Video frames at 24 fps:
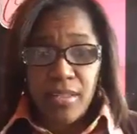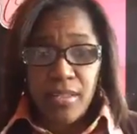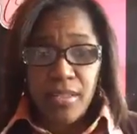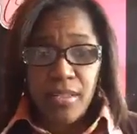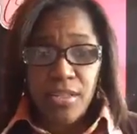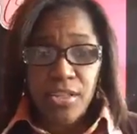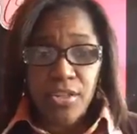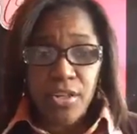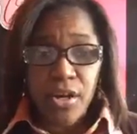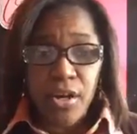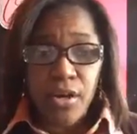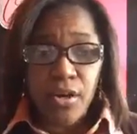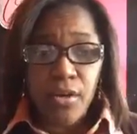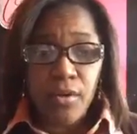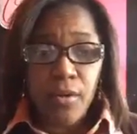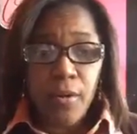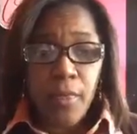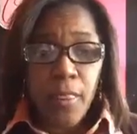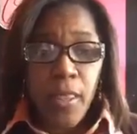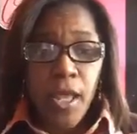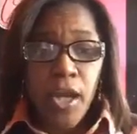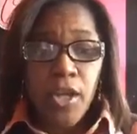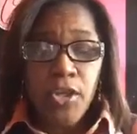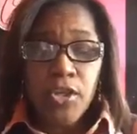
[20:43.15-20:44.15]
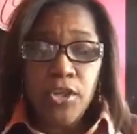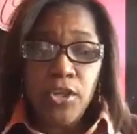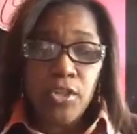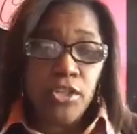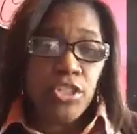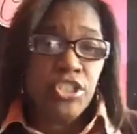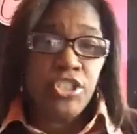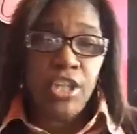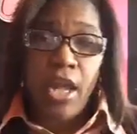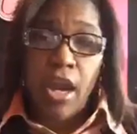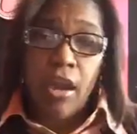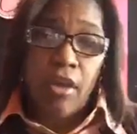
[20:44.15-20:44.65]
You know, you're
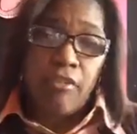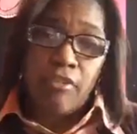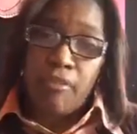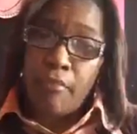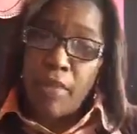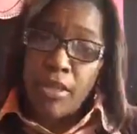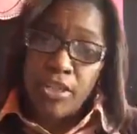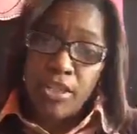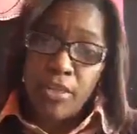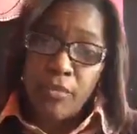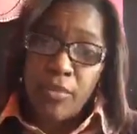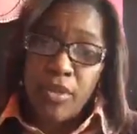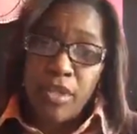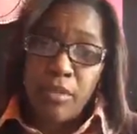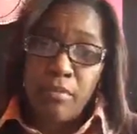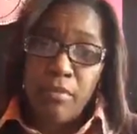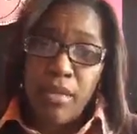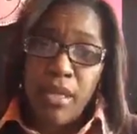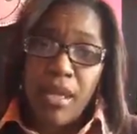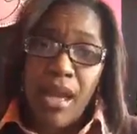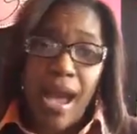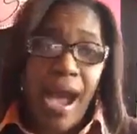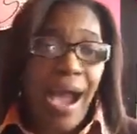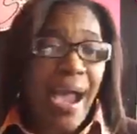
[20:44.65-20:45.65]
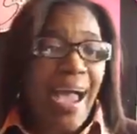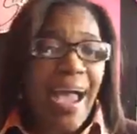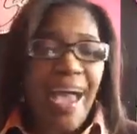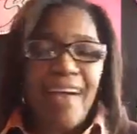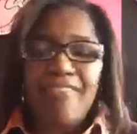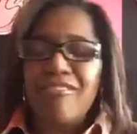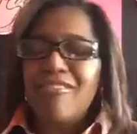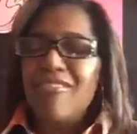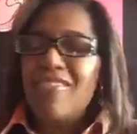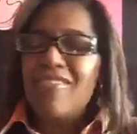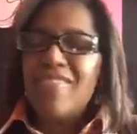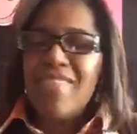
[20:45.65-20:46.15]
sharing information with me. I
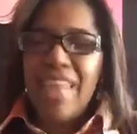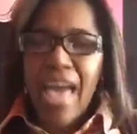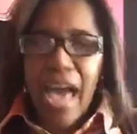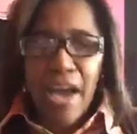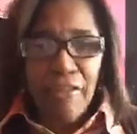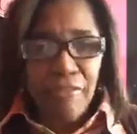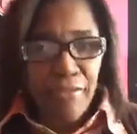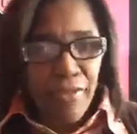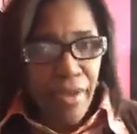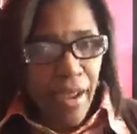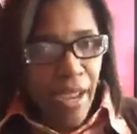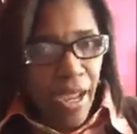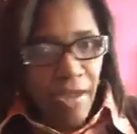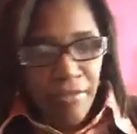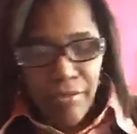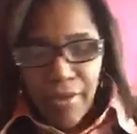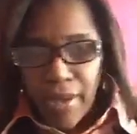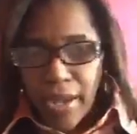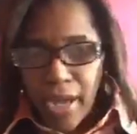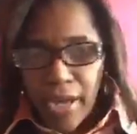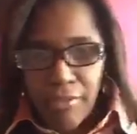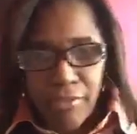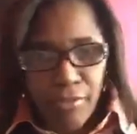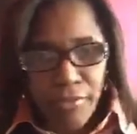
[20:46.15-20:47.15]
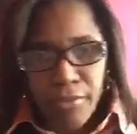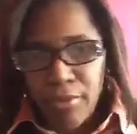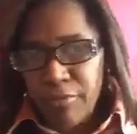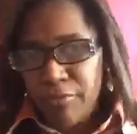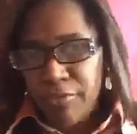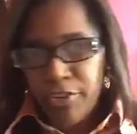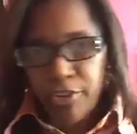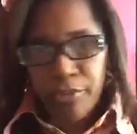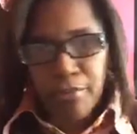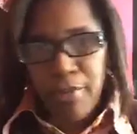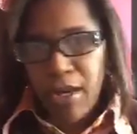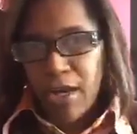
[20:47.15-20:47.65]
have never ever
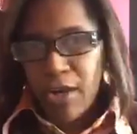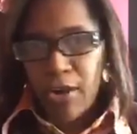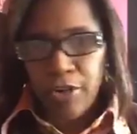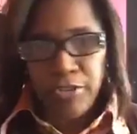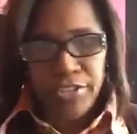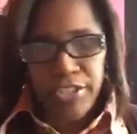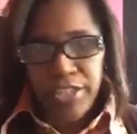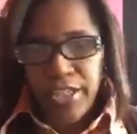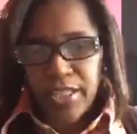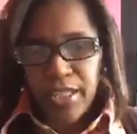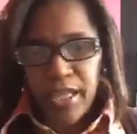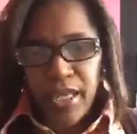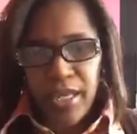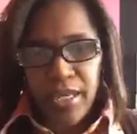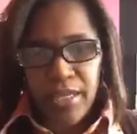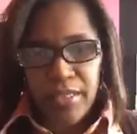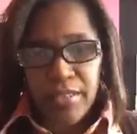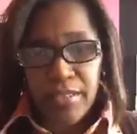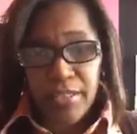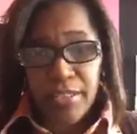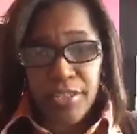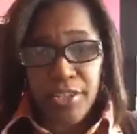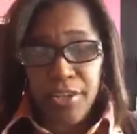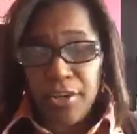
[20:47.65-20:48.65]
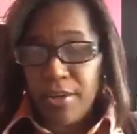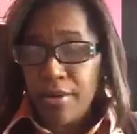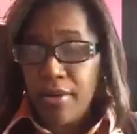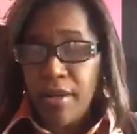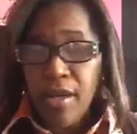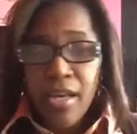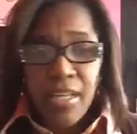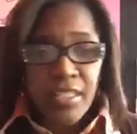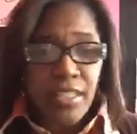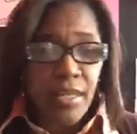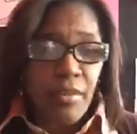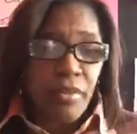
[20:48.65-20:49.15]
revealed my coaching clients. You know,
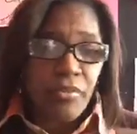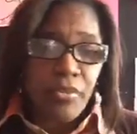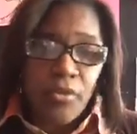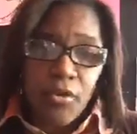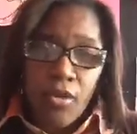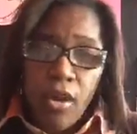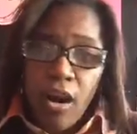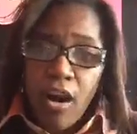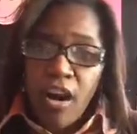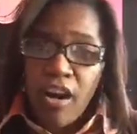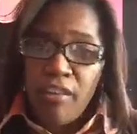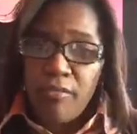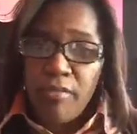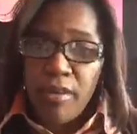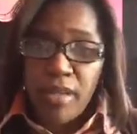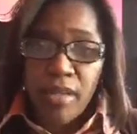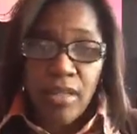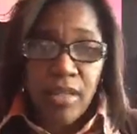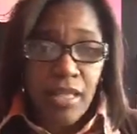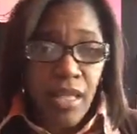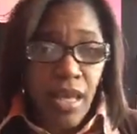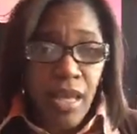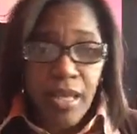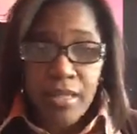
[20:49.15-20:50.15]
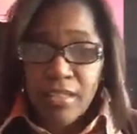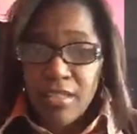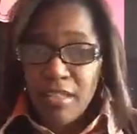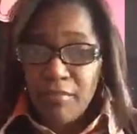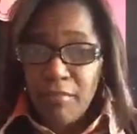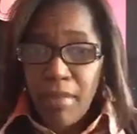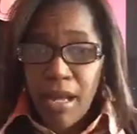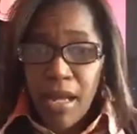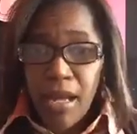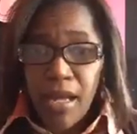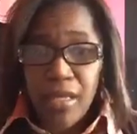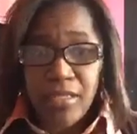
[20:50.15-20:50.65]
some of you all have been clients of
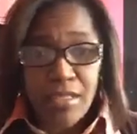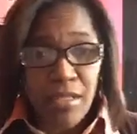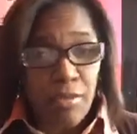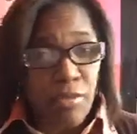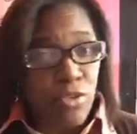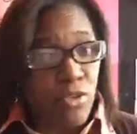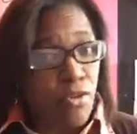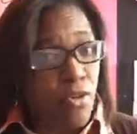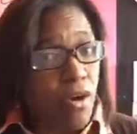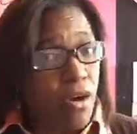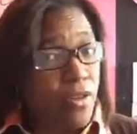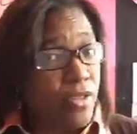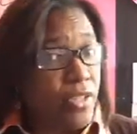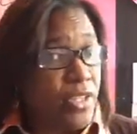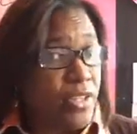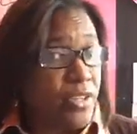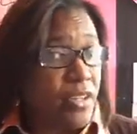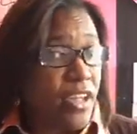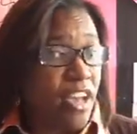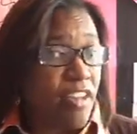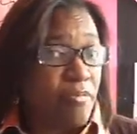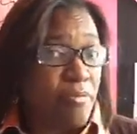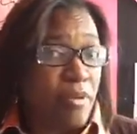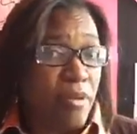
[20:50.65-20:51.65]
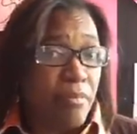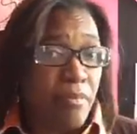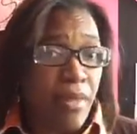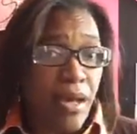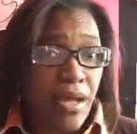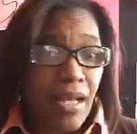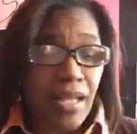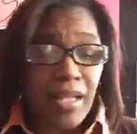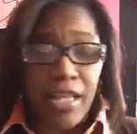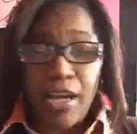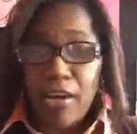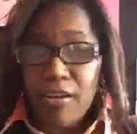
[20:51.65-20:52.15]
mine. Some of you all here have been my
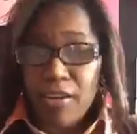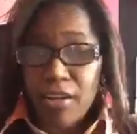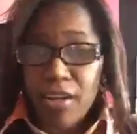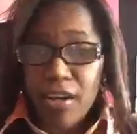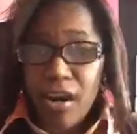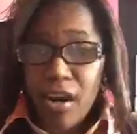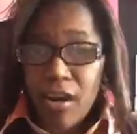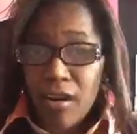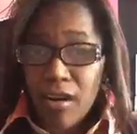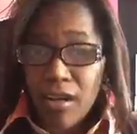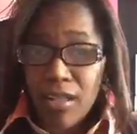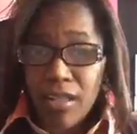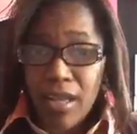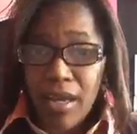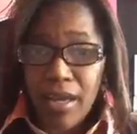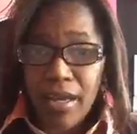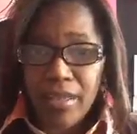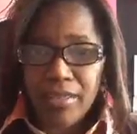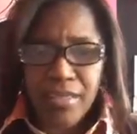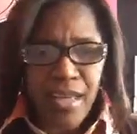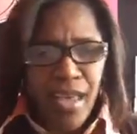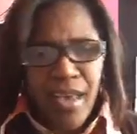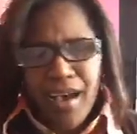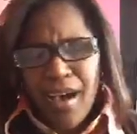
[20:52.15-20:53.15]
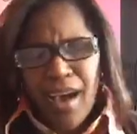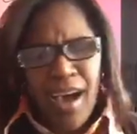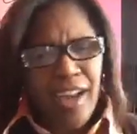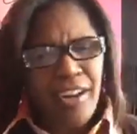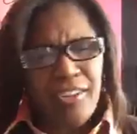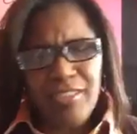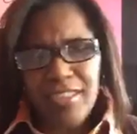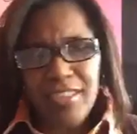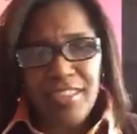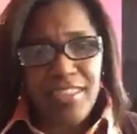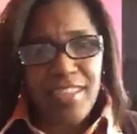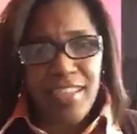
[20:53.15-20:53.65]
clarity call clients. I don't
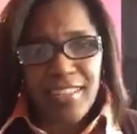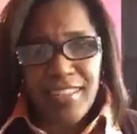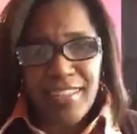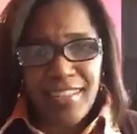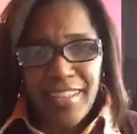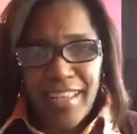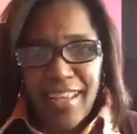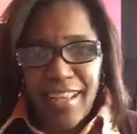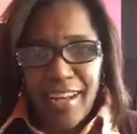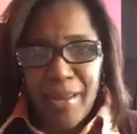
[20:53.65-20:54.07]
discuss that.